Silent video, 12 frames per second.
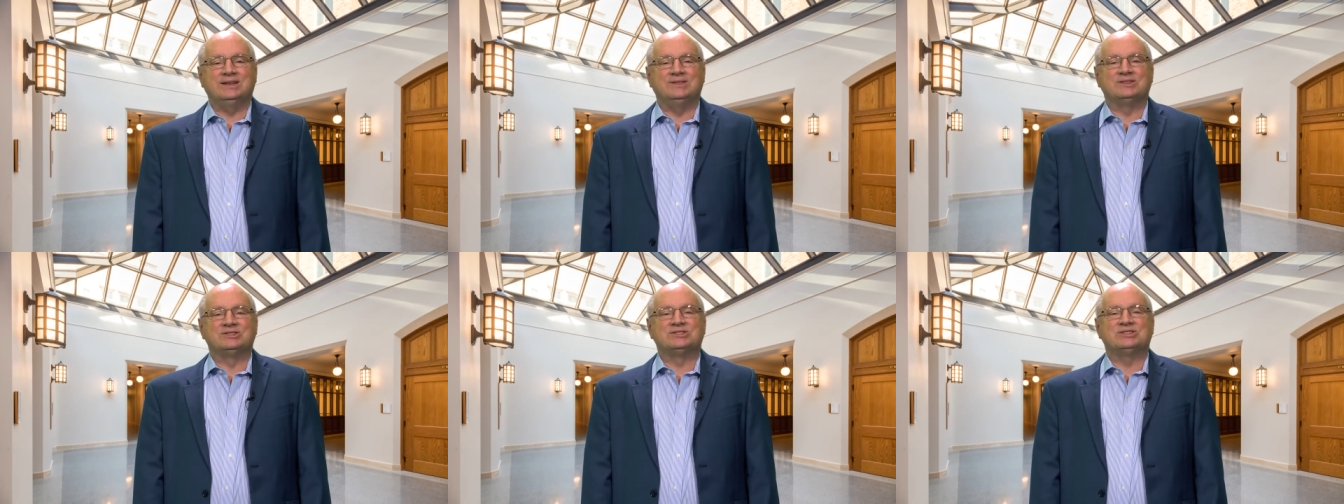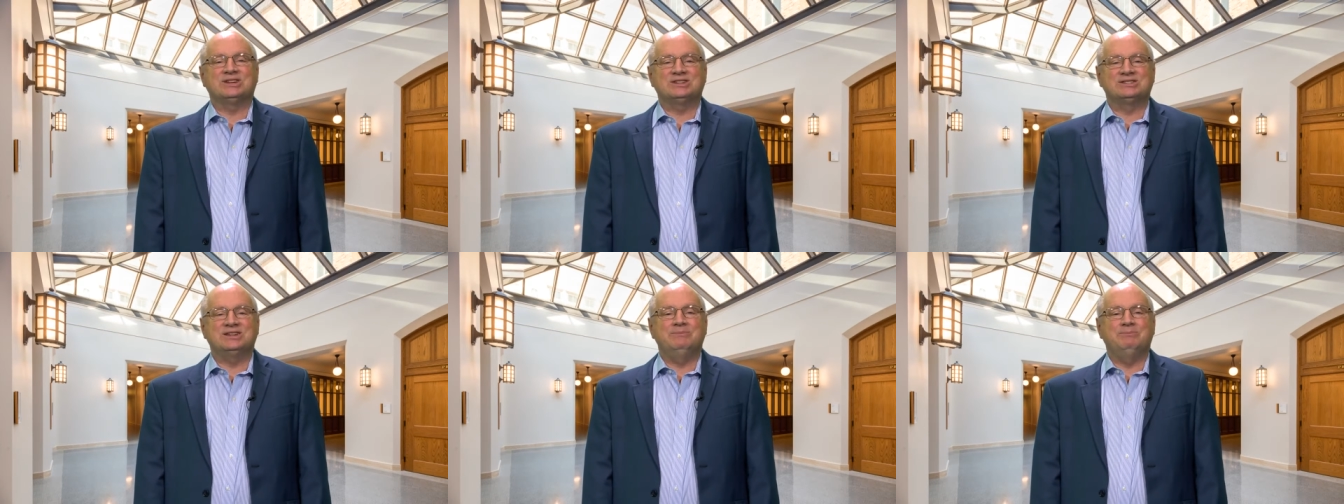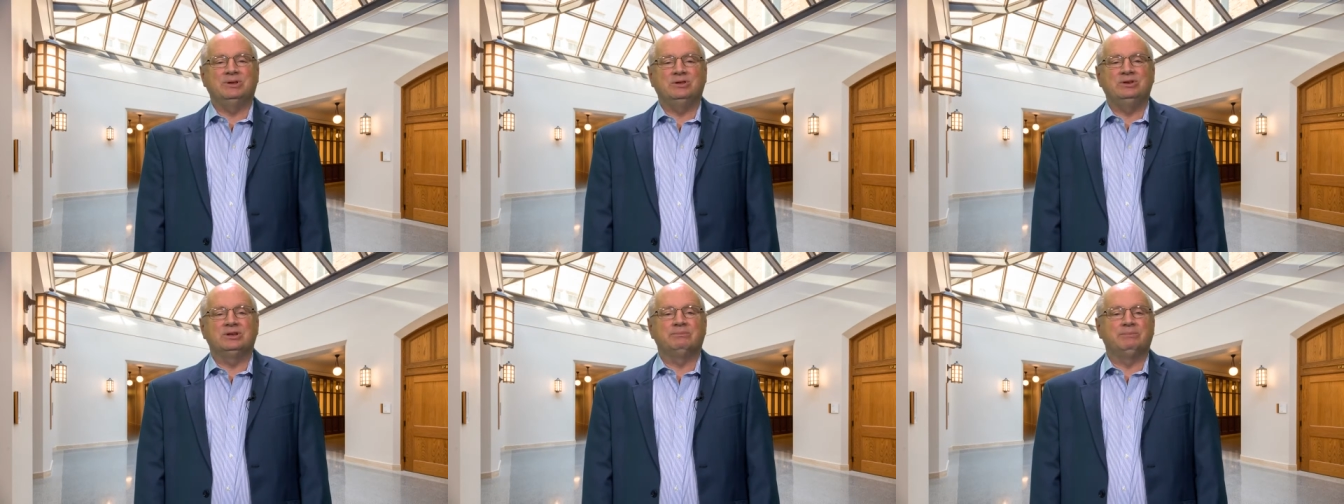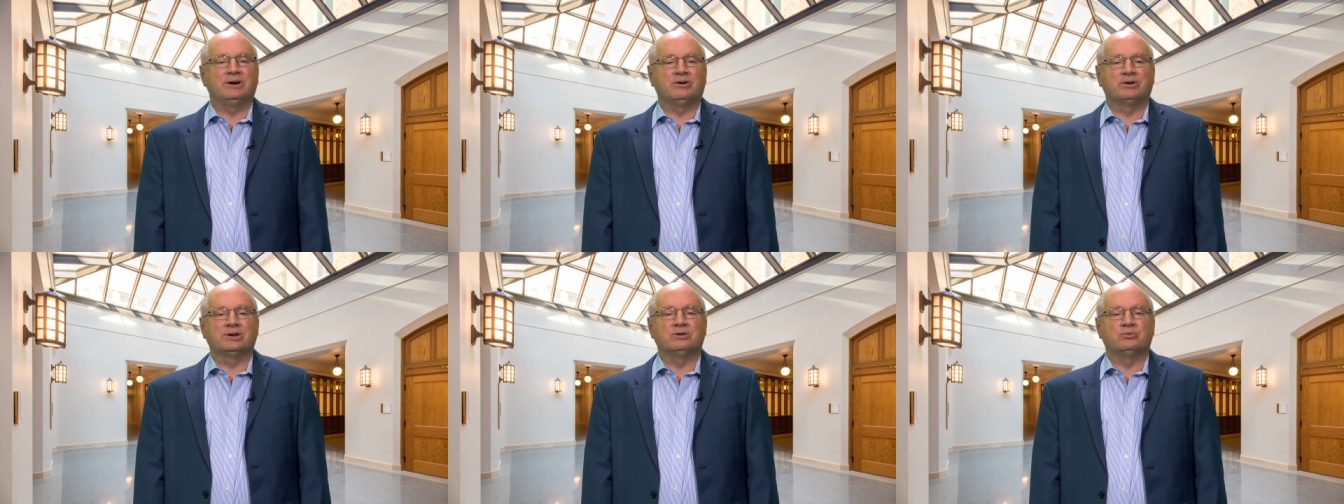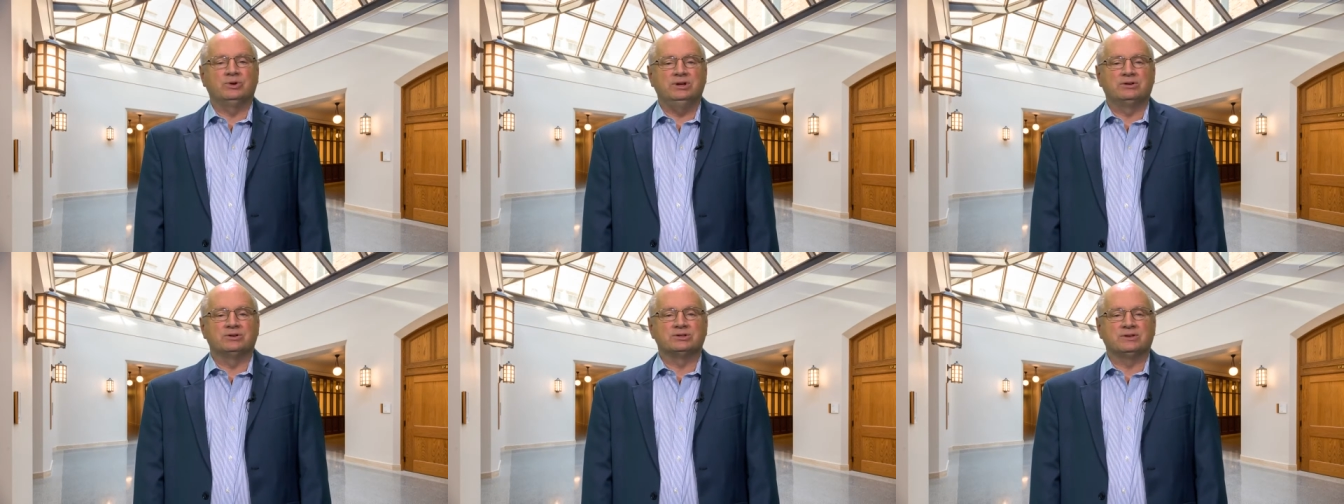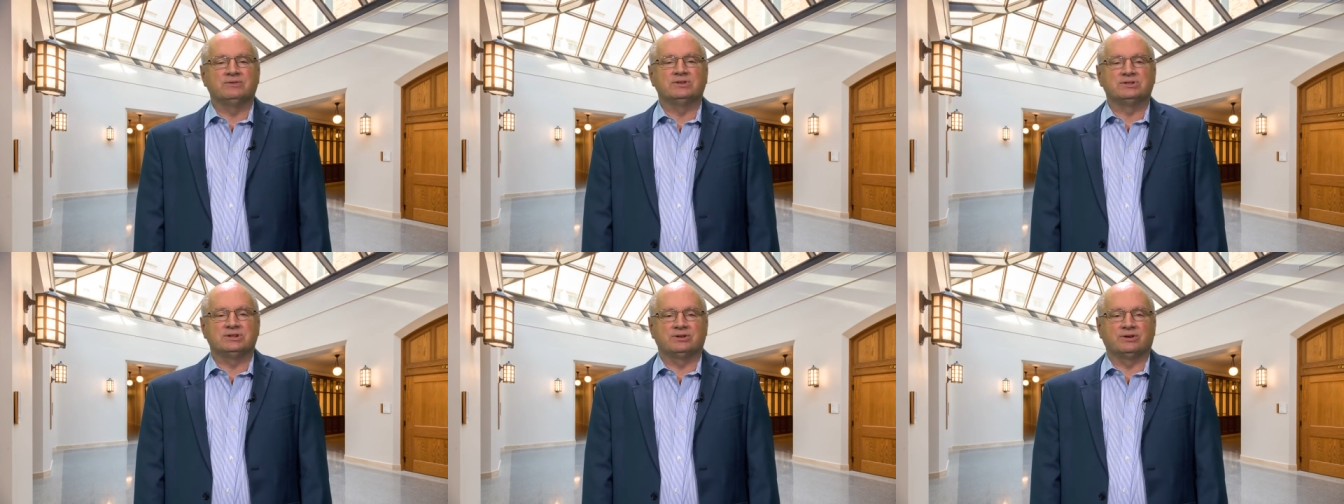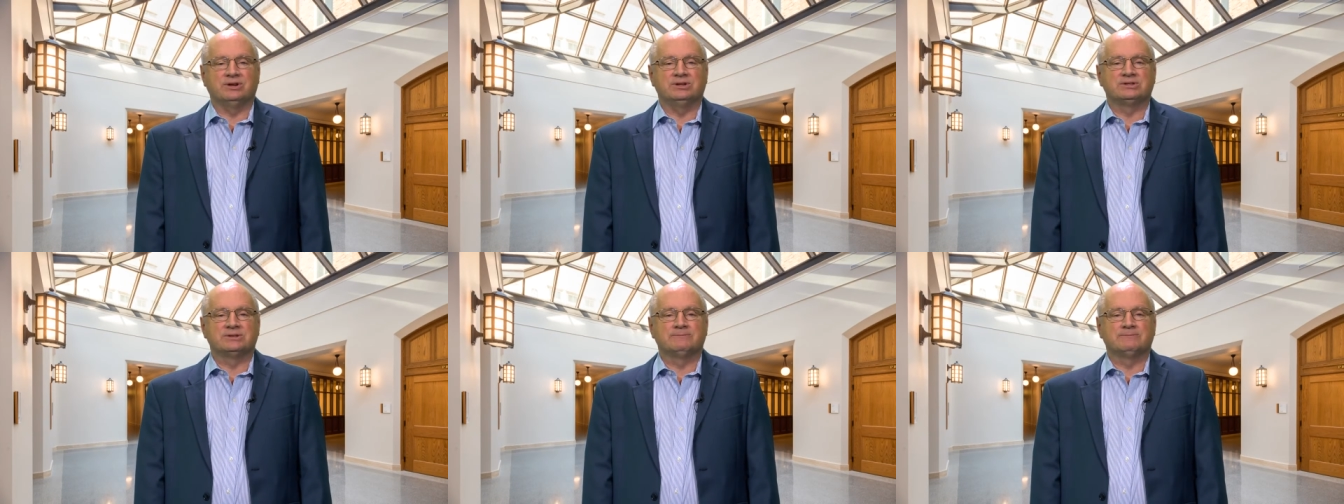the sixty million American readers of the series.